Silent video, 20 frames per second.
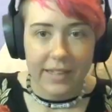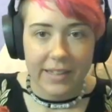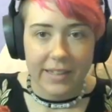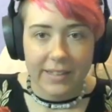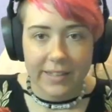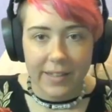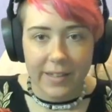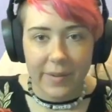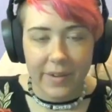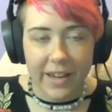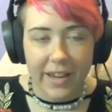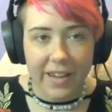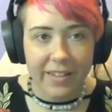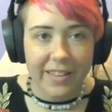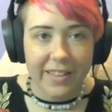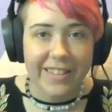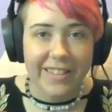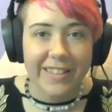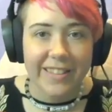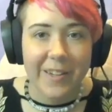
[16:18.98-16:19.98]
So now
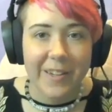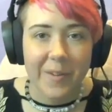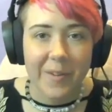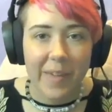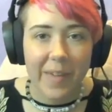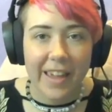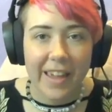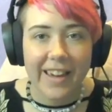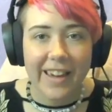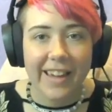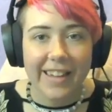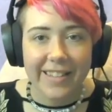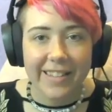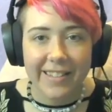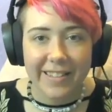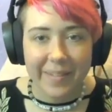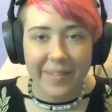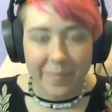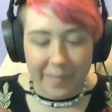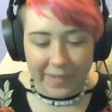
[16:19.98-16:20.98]
the snowman is
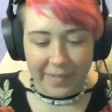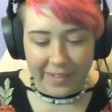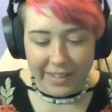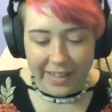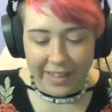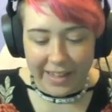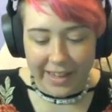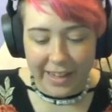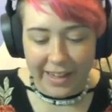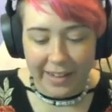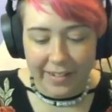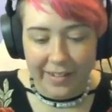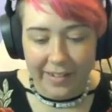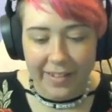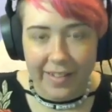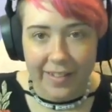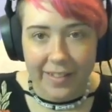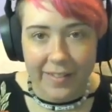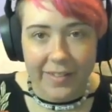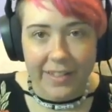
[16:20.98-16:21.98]
complete.
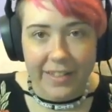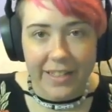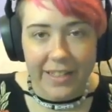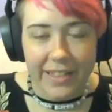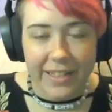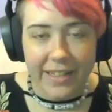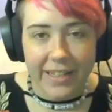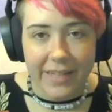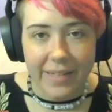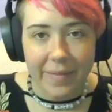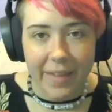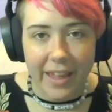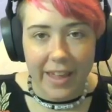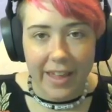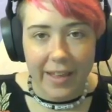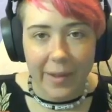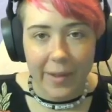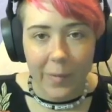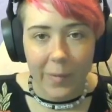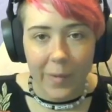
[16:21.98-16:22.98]
We just need to
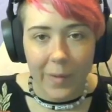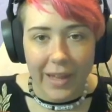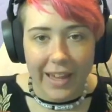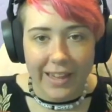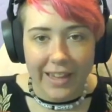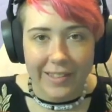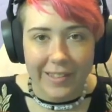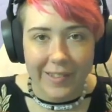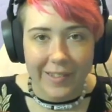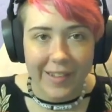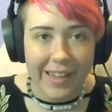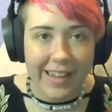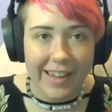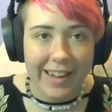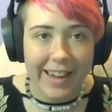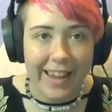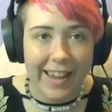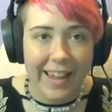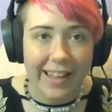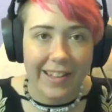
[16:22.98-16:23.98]
make a way so he can
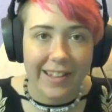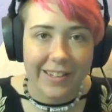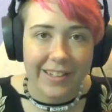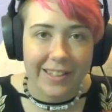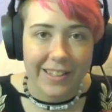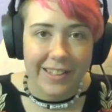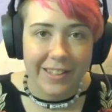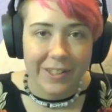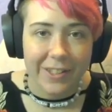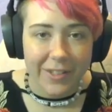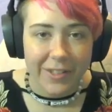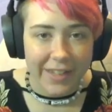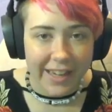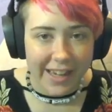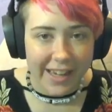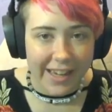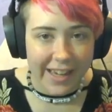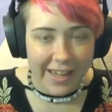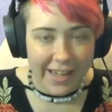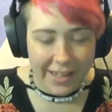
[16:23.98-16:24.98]
hang on the
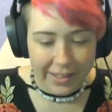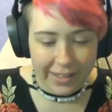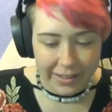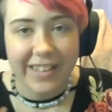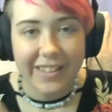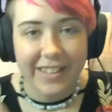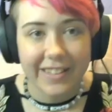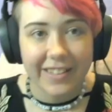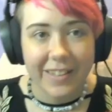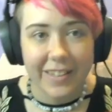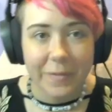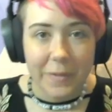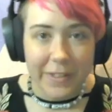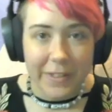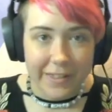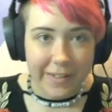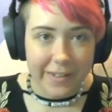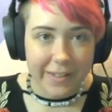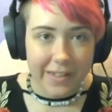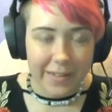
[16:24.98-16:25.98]
tree. So I'm just
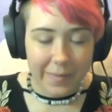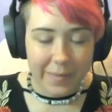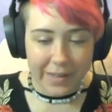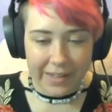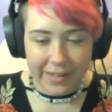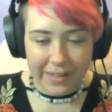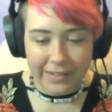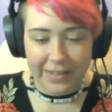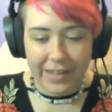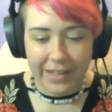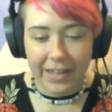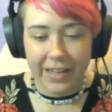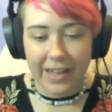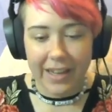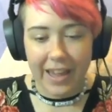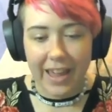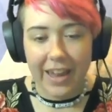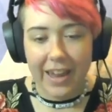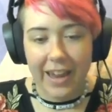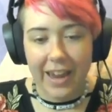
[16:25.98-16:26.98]
going to be using
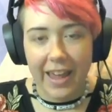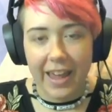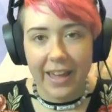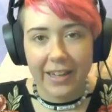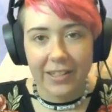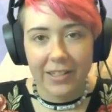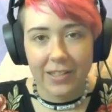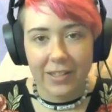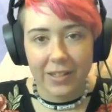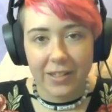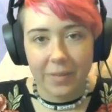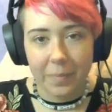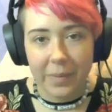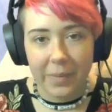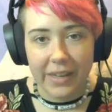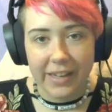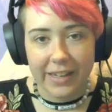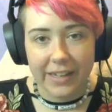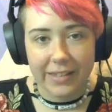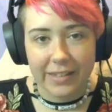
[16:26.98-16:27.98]
an extra
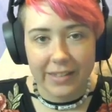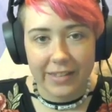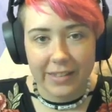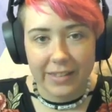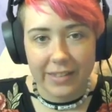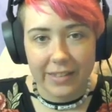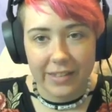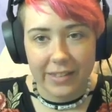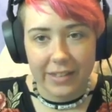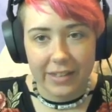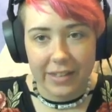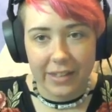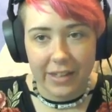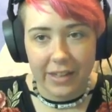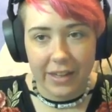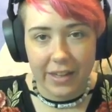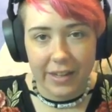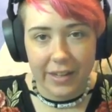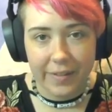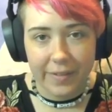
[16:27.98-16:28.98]
piece
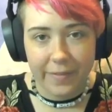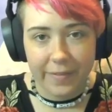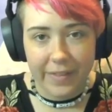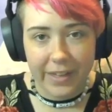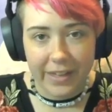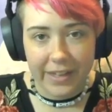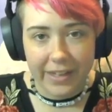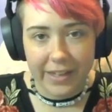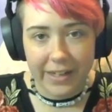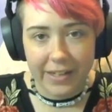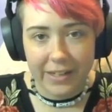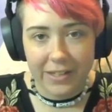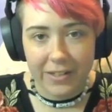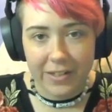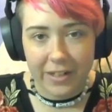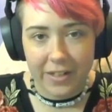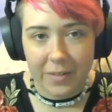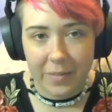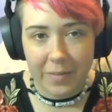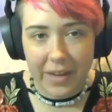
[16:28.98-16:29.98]
of the clear
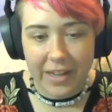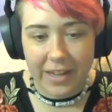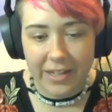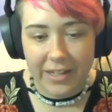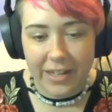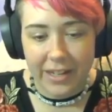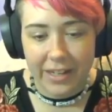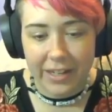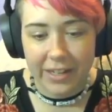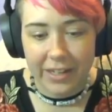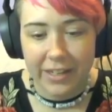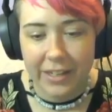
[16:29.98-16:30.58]
stretch magic.